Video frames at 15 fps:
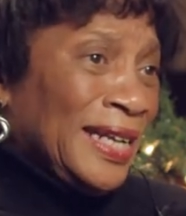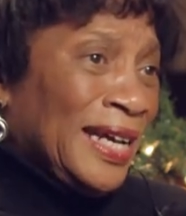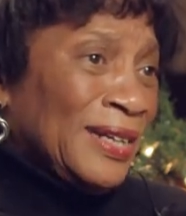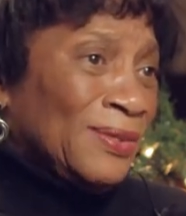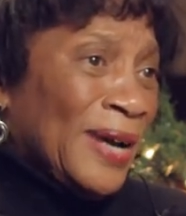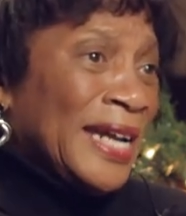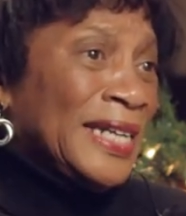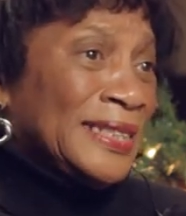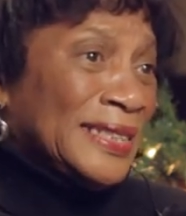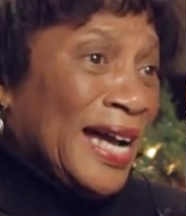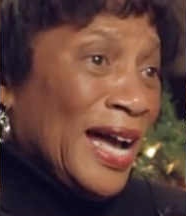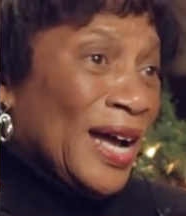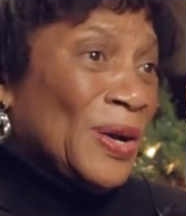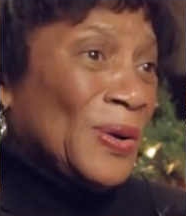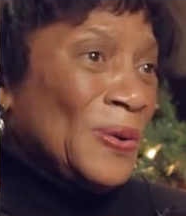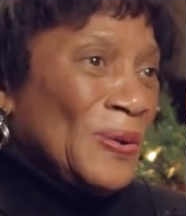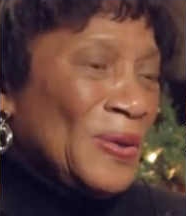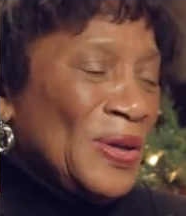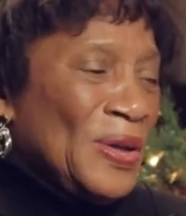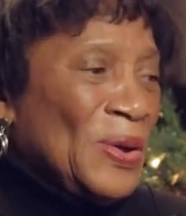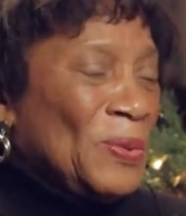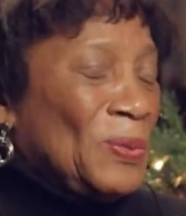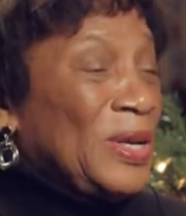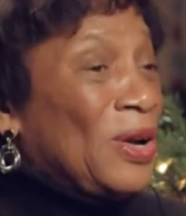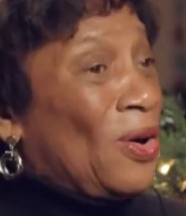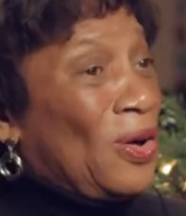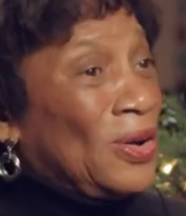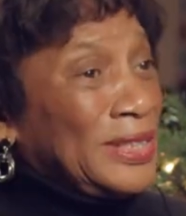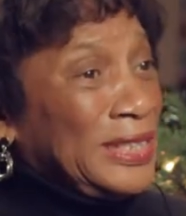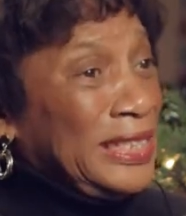Like right now, we
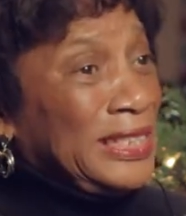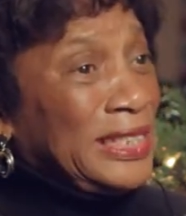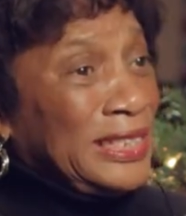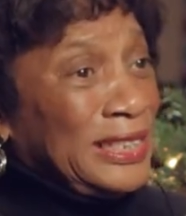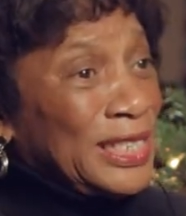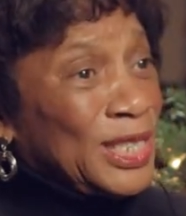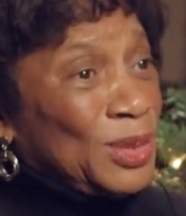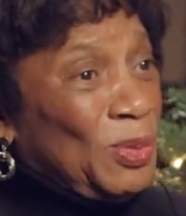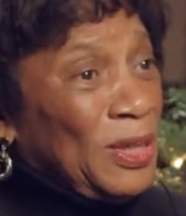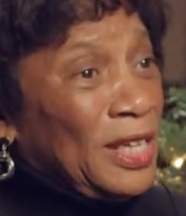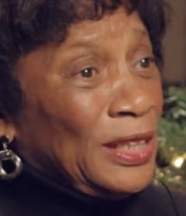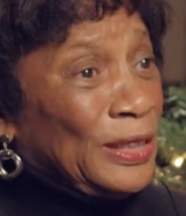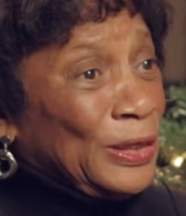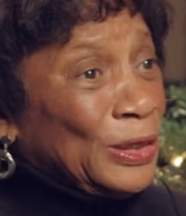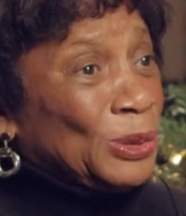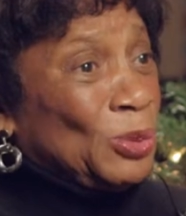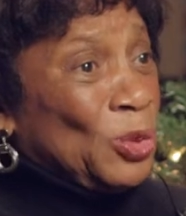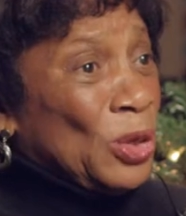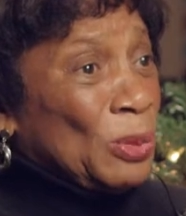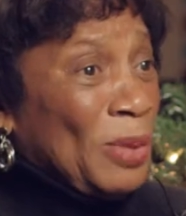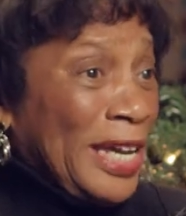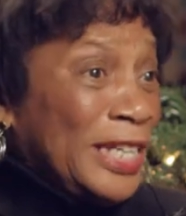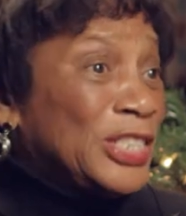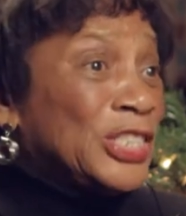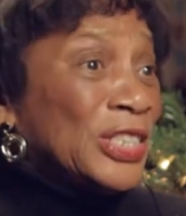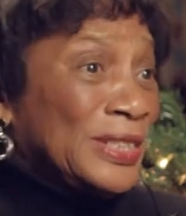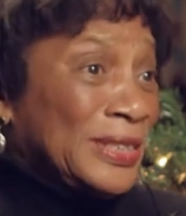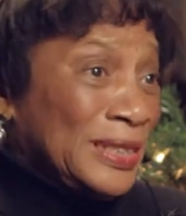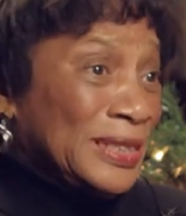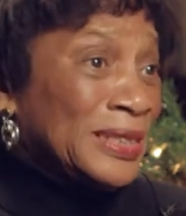all need to just be a little more
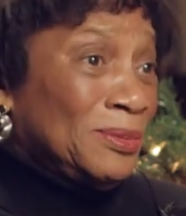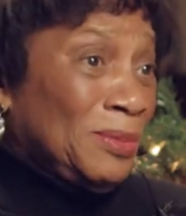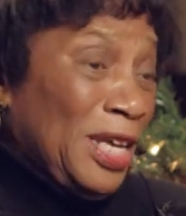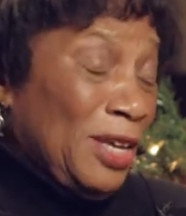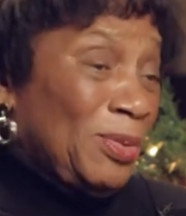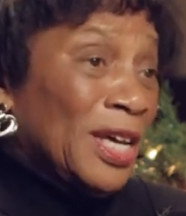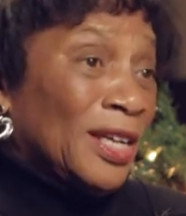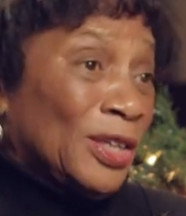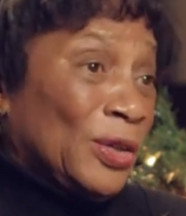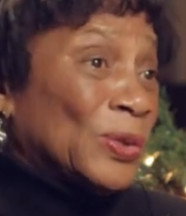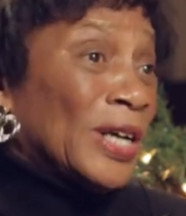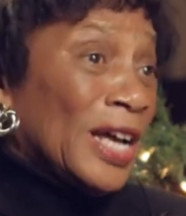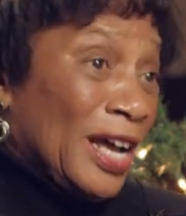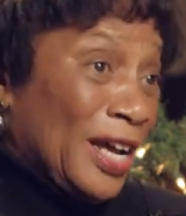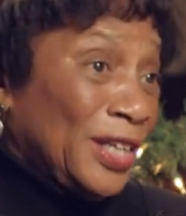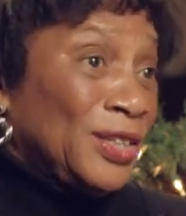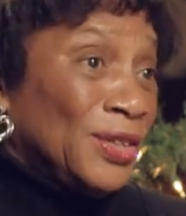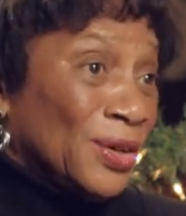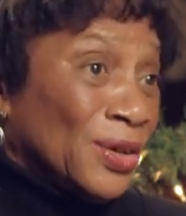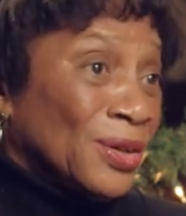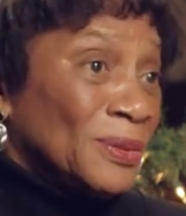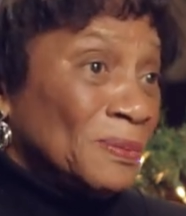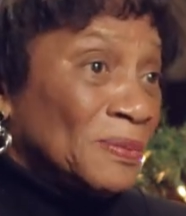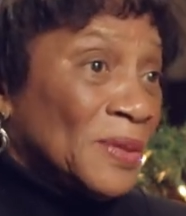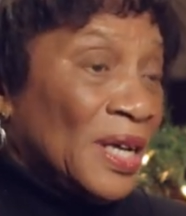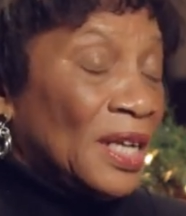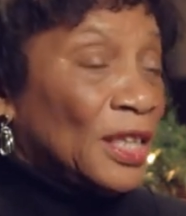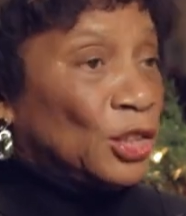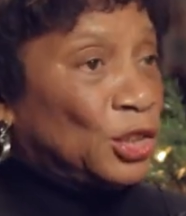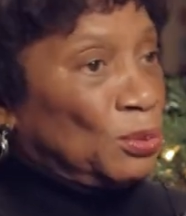patient, maybe a little kinder,
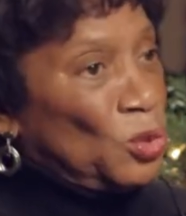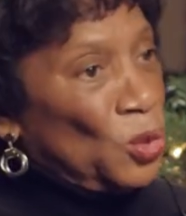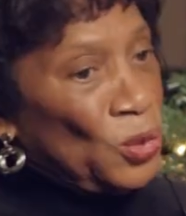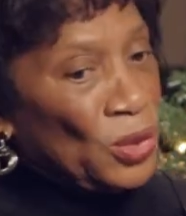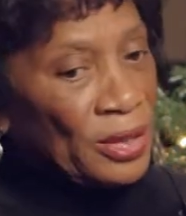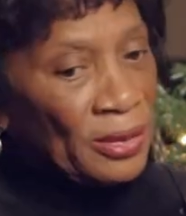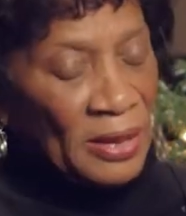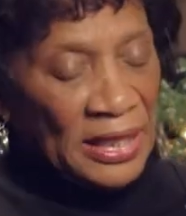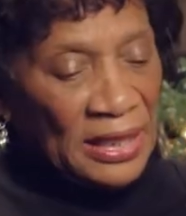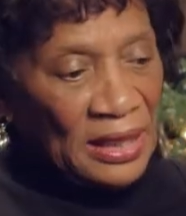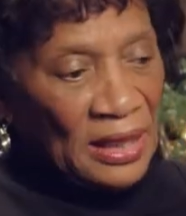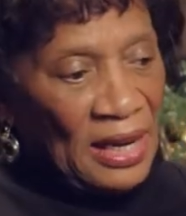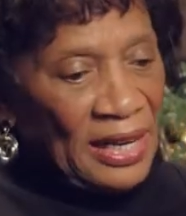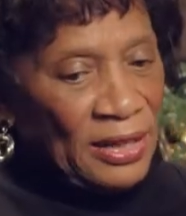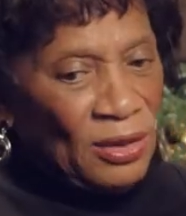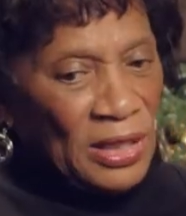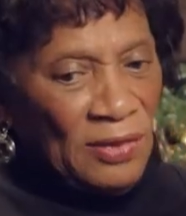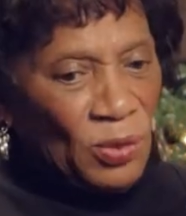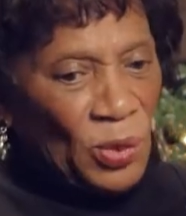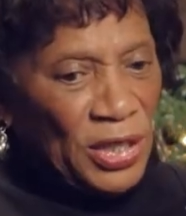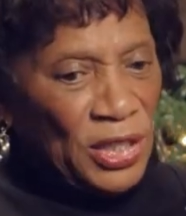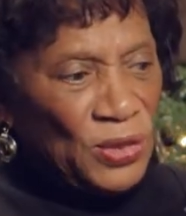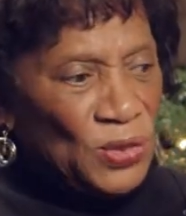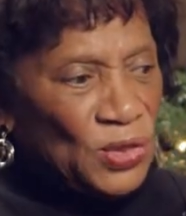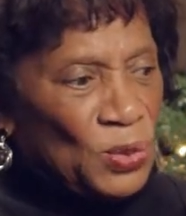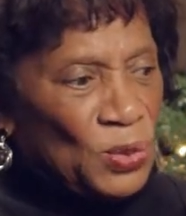a little more, I don't even want to use